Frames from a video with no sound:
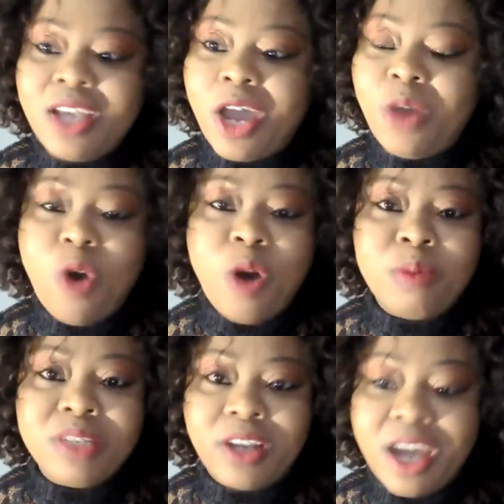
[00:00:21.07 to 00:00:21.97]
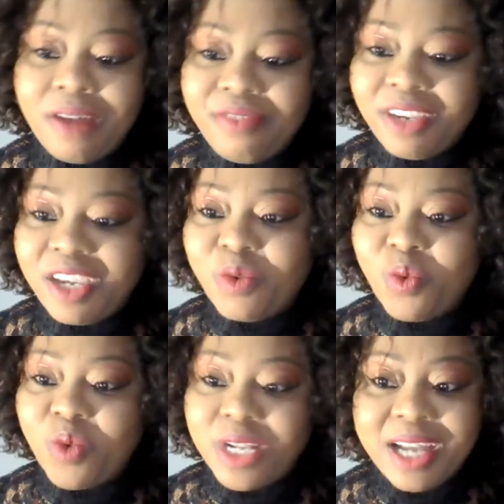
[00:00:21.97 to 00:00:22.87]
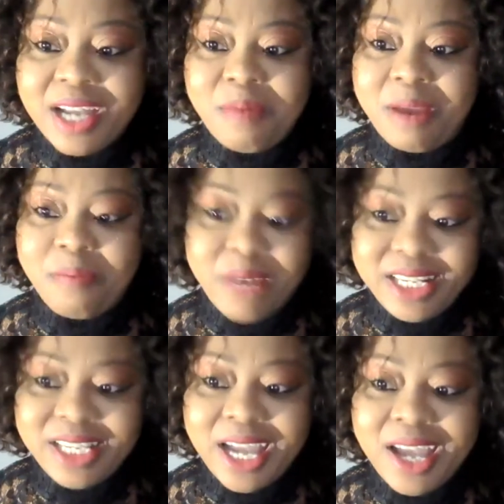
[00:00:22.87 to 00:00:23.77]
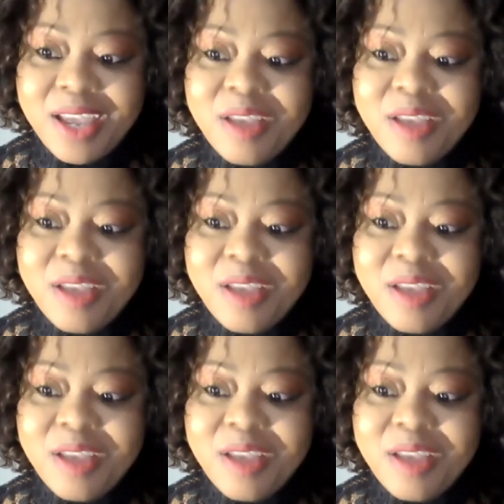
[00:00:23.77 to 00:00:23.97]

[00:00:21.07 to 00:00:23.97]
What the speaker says: A warm South African welcome, my pastor.